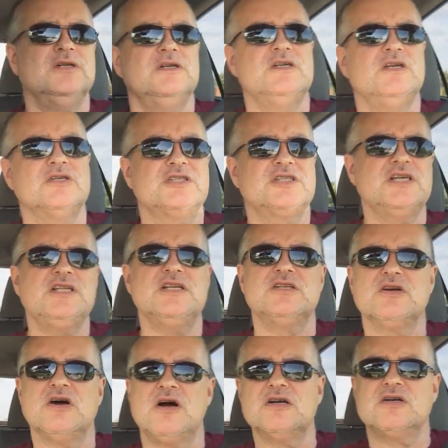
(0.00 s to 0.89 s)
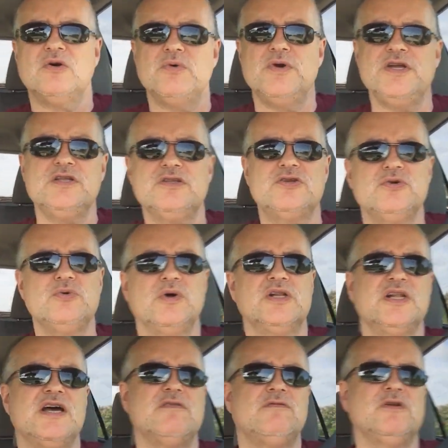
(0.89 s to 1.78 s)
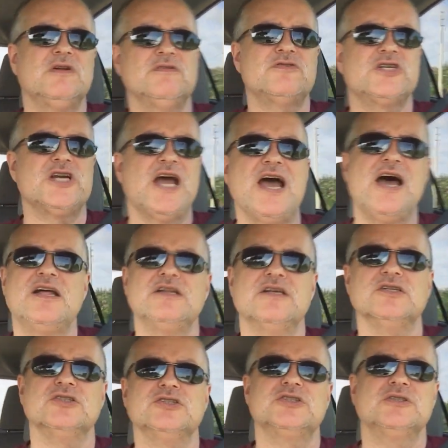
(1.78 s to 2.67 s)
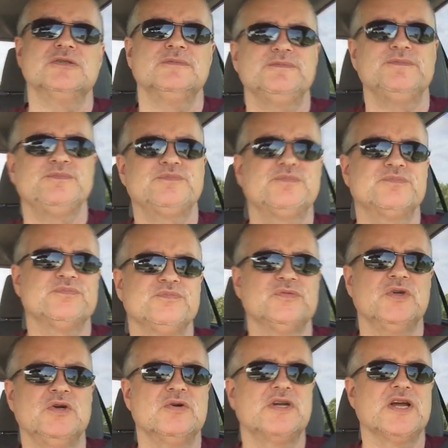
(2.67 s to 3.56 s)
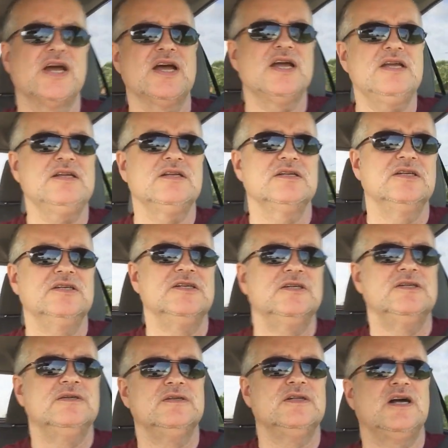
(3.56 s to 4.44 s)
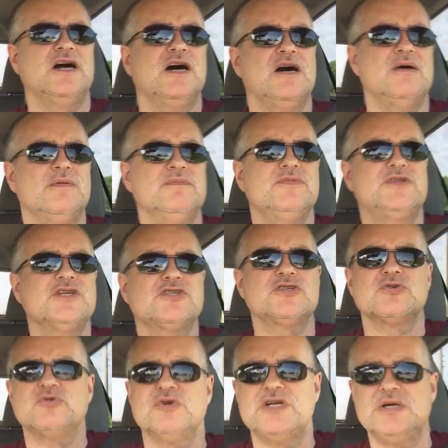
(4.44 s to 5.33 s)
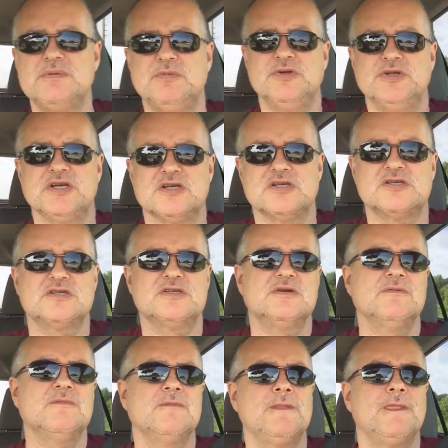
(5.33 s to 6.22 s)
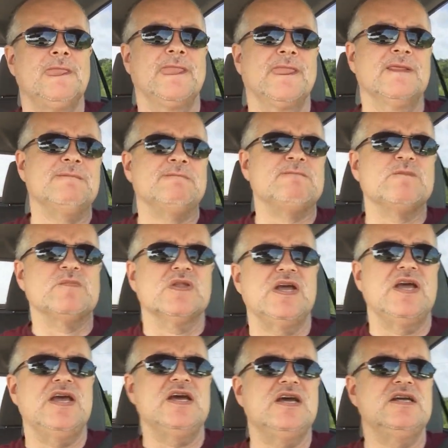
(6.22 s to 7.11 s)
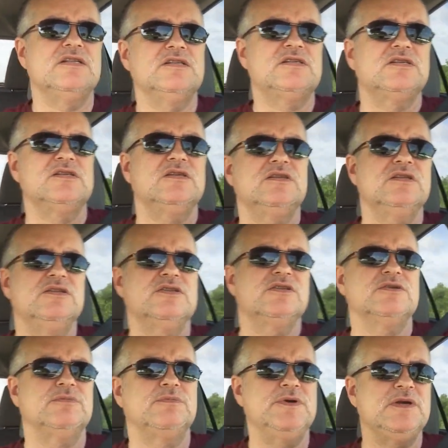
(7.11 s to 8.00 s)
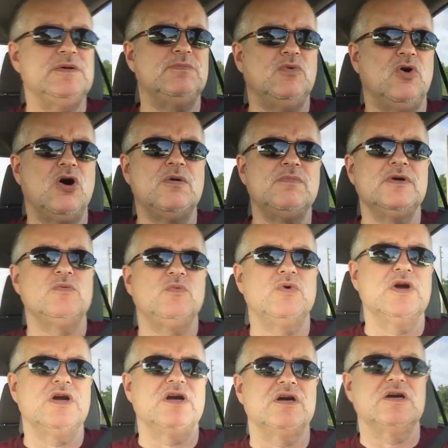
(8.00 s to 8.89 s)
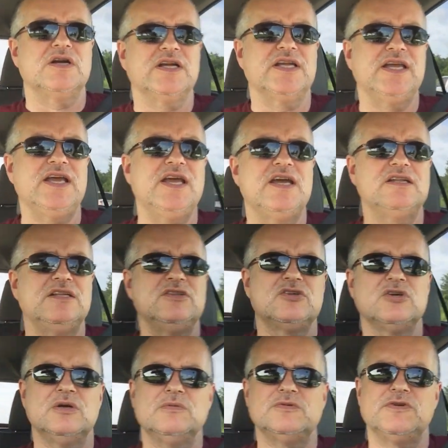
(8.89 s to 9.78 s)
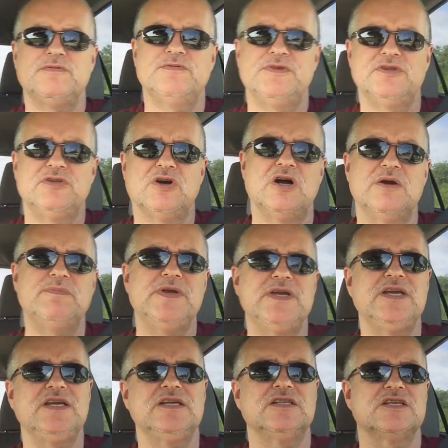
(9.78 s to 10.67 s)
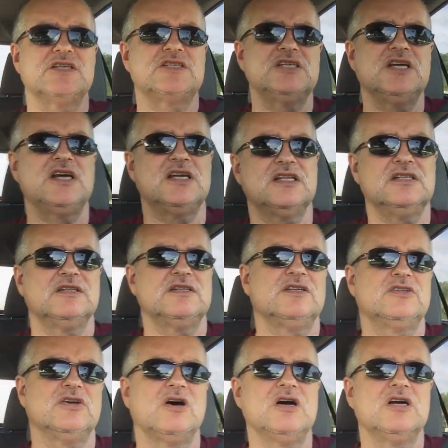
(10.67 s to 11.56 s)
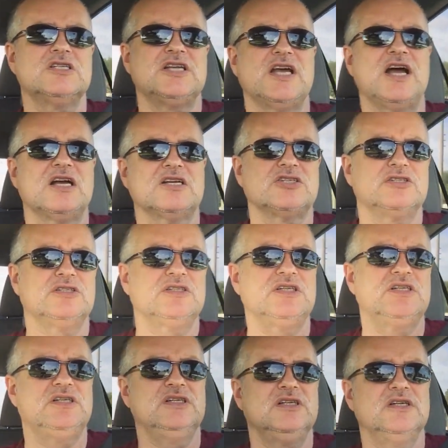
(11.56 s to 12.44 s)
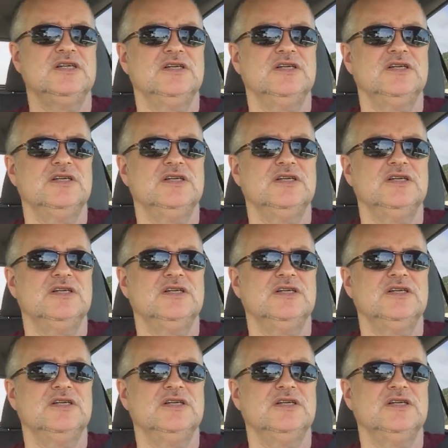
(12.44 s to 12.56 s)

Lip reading: you'll see the dog go into a level of challenge, okay, disagreeableness, and there'll be a moment where, again, in terms of the dog being in the sit, the dog's actually